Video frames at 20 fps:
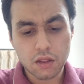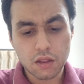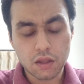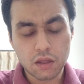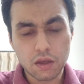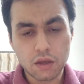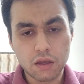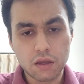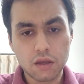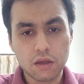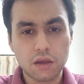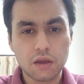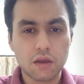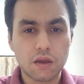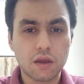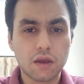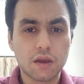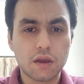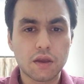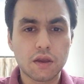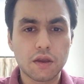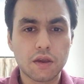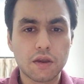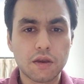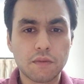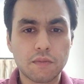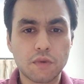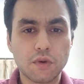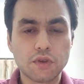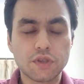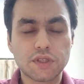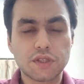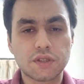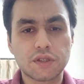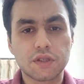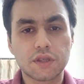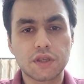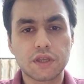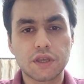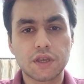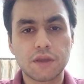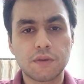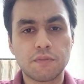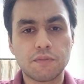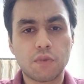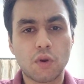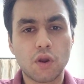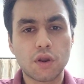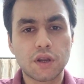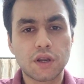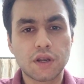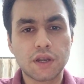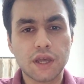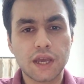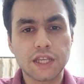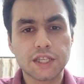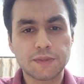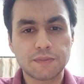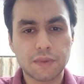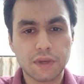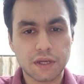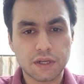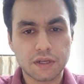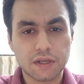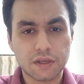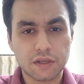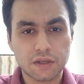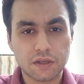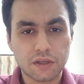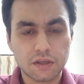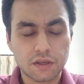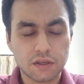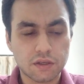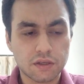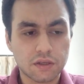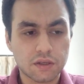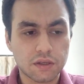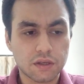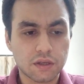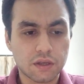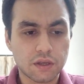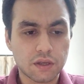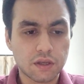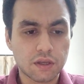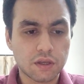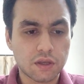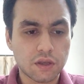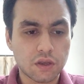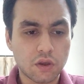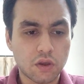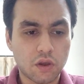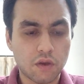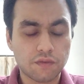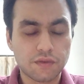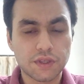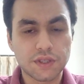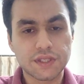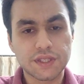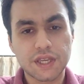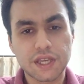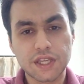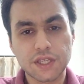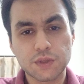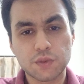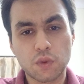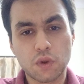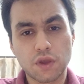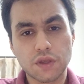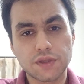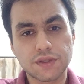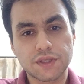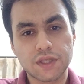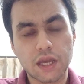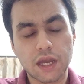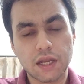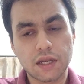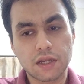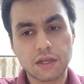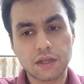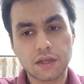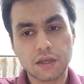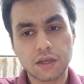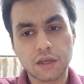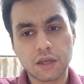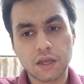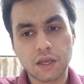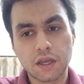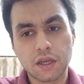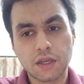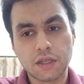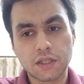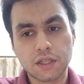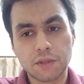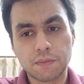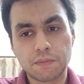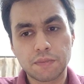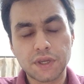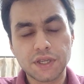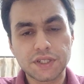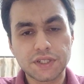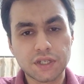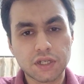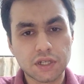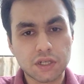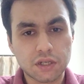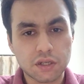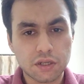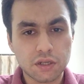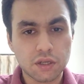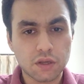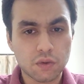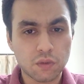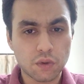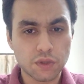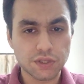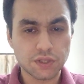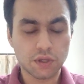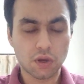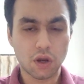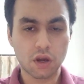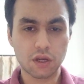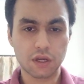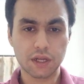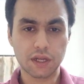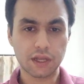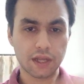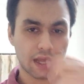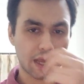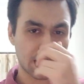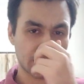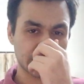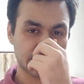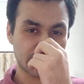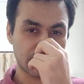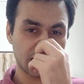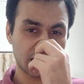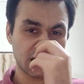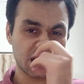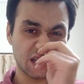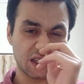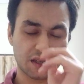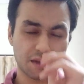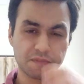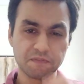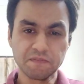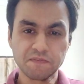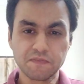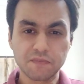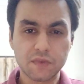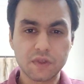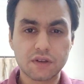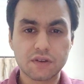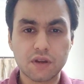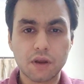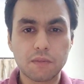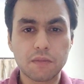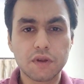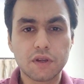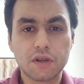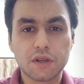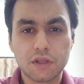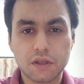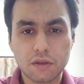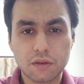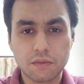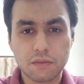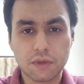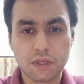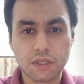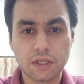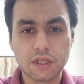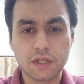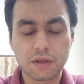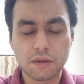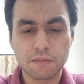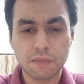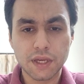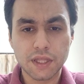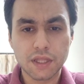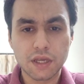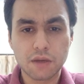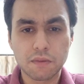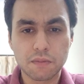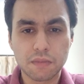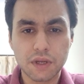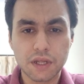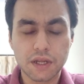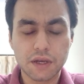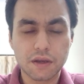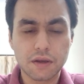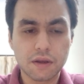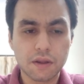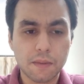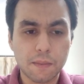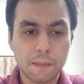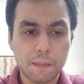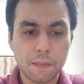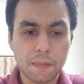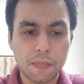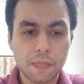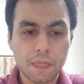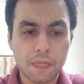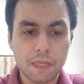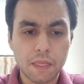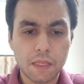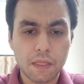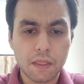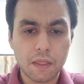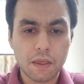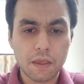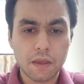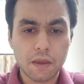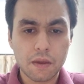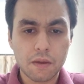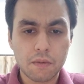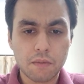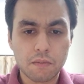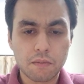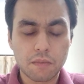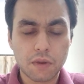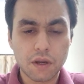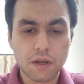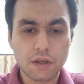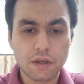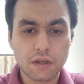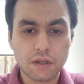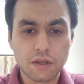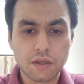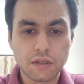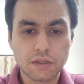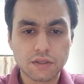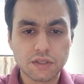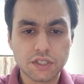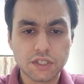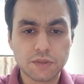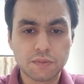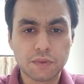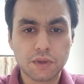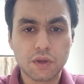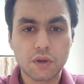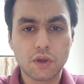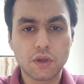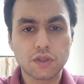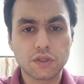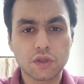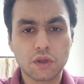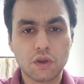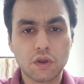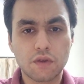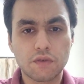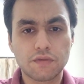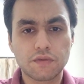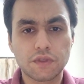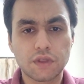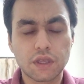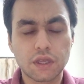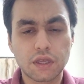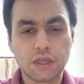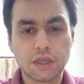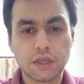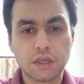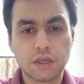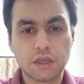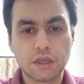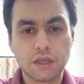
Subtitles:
The most important aspect of this case was that the patient was not actually troubled by the complaint, but just because of the